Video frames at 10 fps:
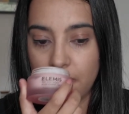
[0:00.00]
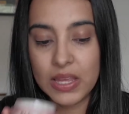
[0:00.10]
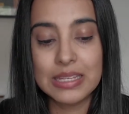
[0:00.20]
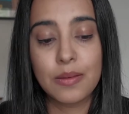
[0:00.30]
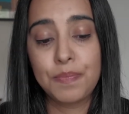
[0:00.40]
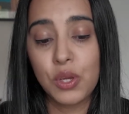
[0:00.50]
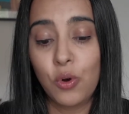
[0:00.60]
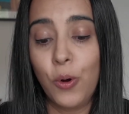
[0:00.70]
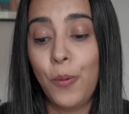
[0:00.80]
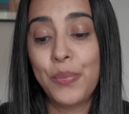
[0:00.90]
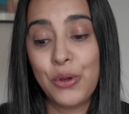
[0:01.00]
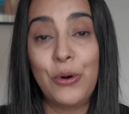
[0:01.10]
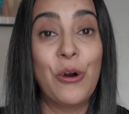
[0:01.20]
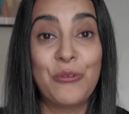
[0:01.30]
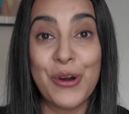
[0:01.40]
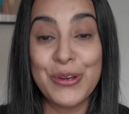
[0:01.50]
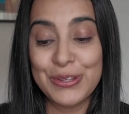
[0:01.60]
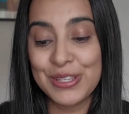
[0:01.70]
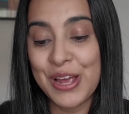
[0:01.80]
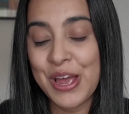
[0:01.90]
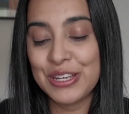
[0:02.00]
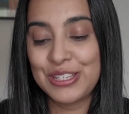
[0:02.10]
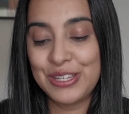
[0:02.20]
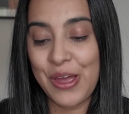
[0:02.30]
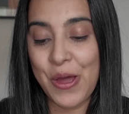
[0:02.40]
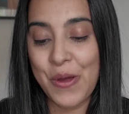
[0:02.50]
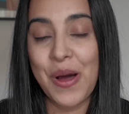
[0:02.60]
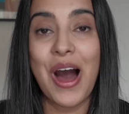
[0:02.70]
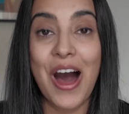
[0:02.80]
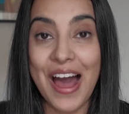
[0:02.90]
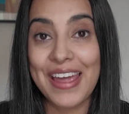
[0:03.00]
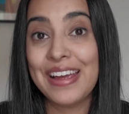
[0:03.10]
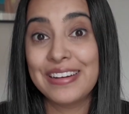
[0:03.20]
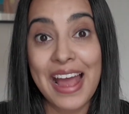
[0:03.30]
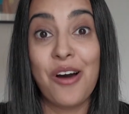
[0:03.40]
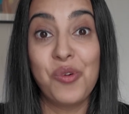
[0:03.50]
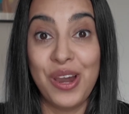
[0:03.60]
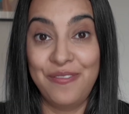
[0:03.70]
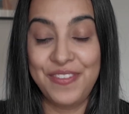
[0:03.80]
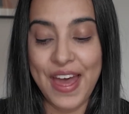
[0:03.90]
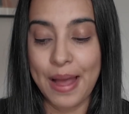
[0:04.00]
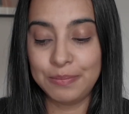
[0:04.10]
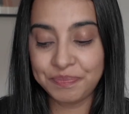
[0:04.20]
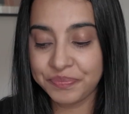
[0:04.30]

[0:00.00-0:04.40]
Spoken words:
It's pure rose. So I now love that.